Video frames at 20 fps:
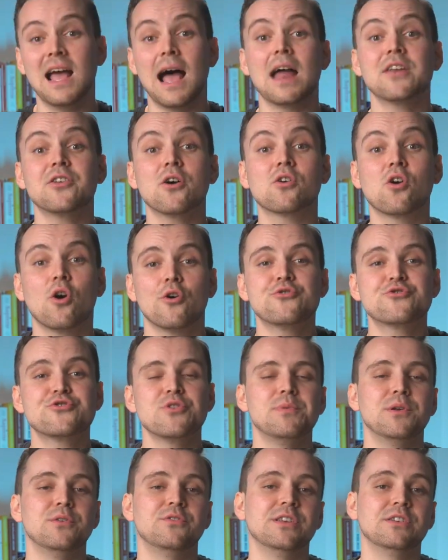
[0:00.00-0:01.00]
and are
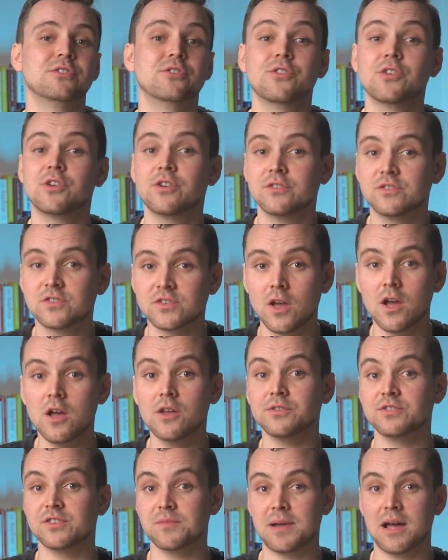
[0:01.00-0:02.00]
contributing to the
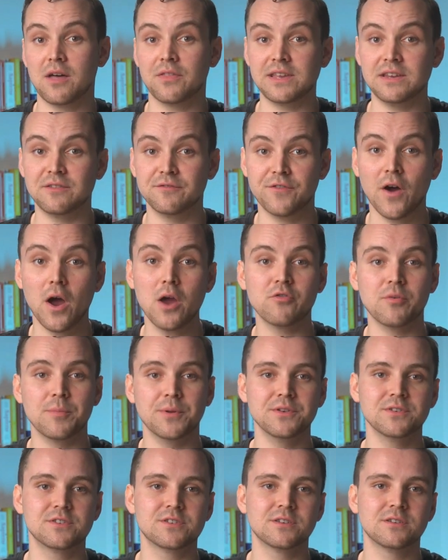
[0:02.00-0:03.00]
concerns about the
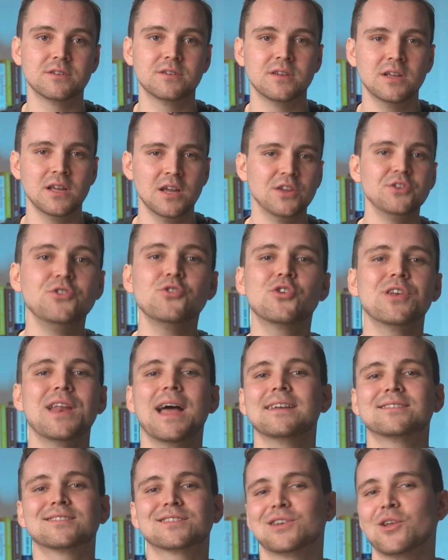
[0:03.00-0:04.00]
environment. You can
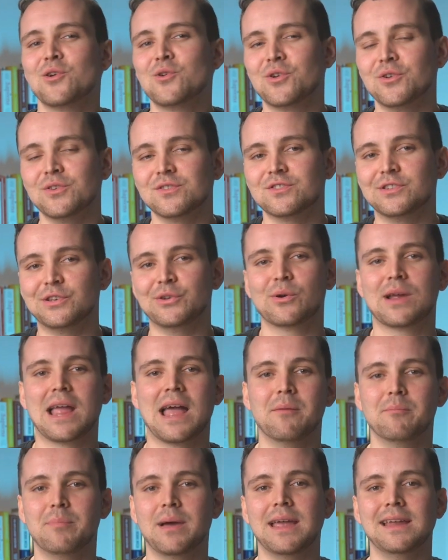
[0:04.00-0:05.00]
add slogans to your
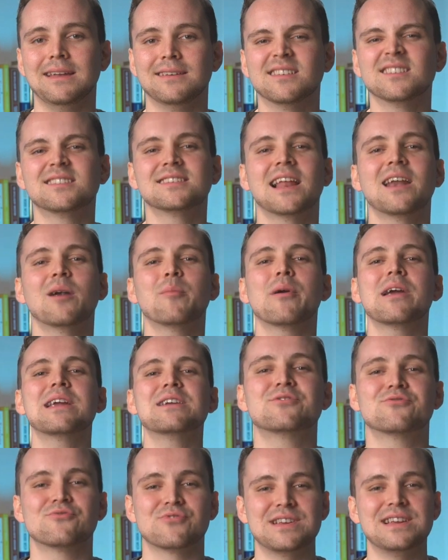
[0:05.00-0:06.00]
campaign to
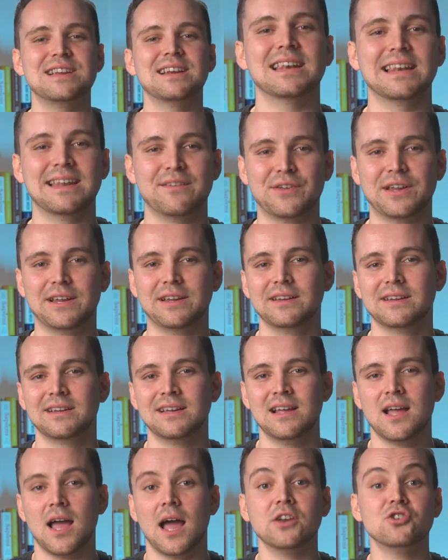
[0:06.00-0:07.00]
celebrate green living
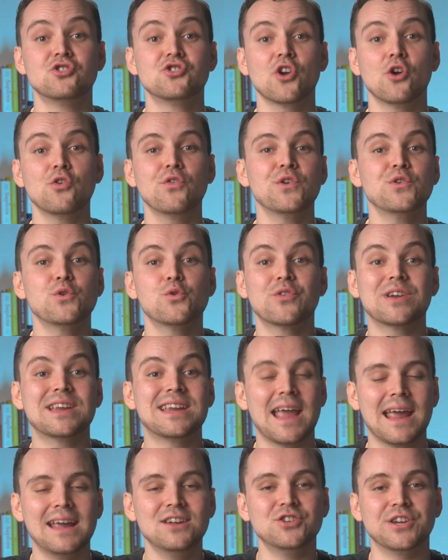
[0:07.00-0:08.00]
and show that you're
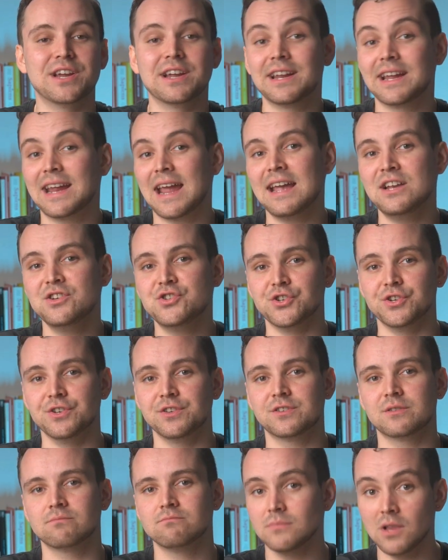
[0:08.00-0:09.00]
engaging in
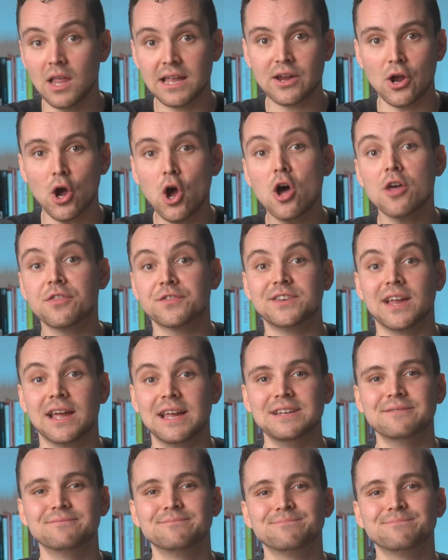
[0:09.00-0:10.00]
occasions like Earth Day.